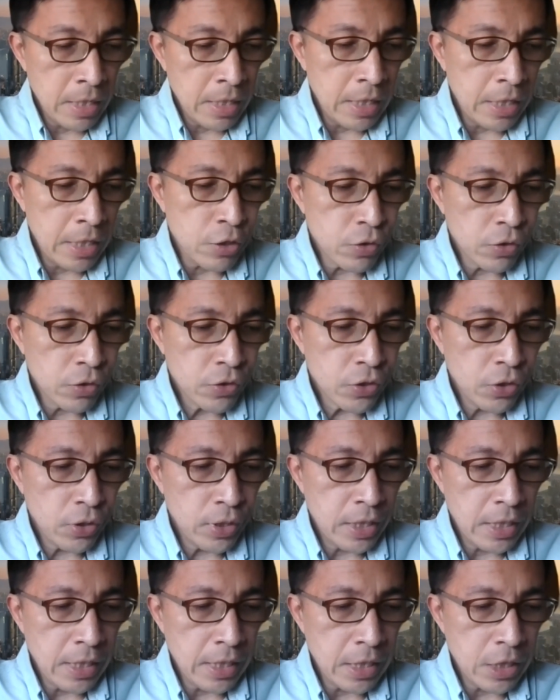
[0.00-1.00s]
He's also
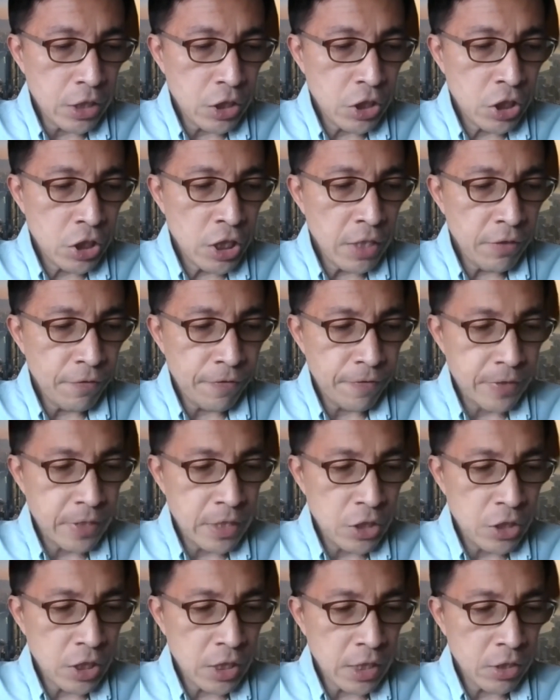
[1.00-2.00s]
the chief
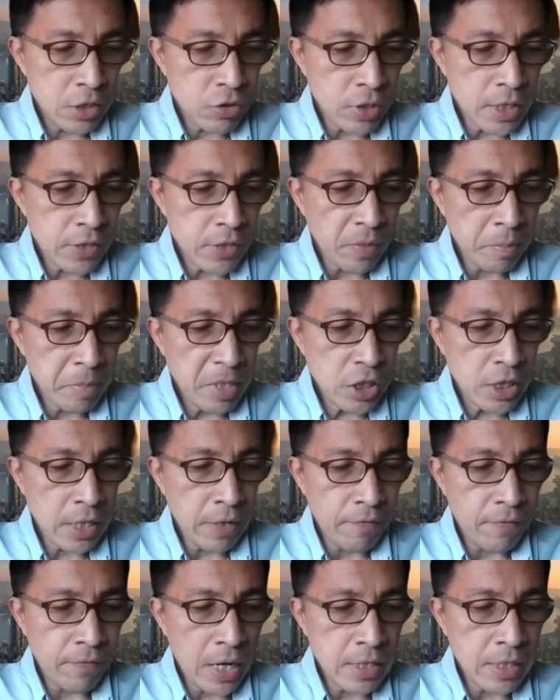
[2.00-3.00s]
digital transformation
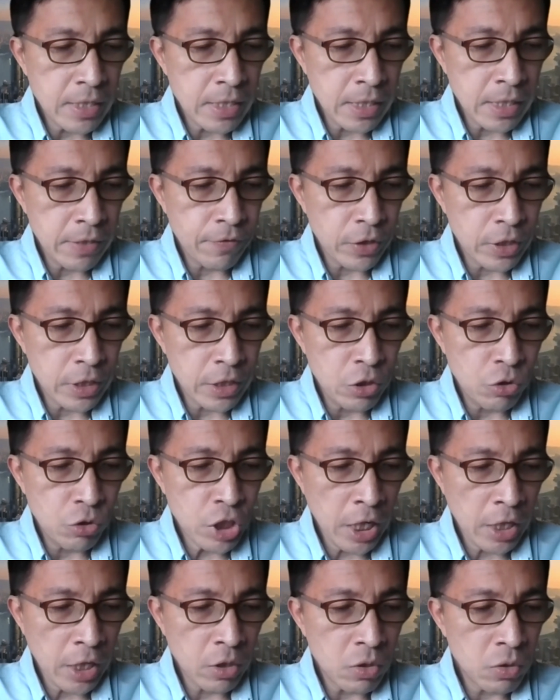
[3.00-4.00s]
advisor for the
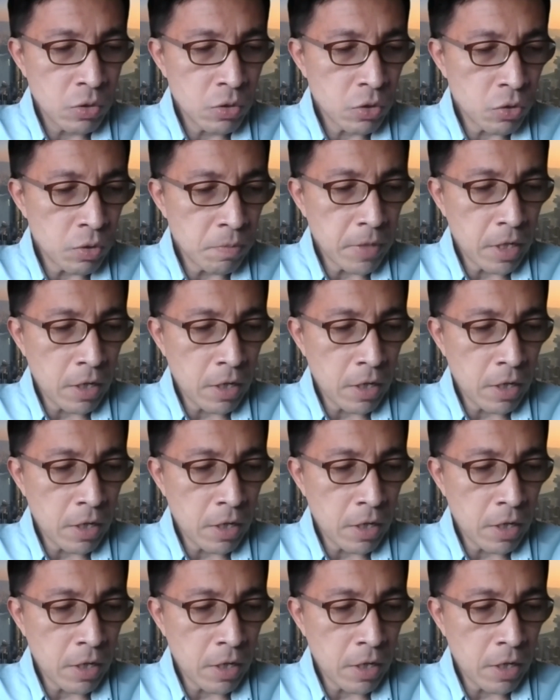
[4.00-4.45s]
Yuchenko group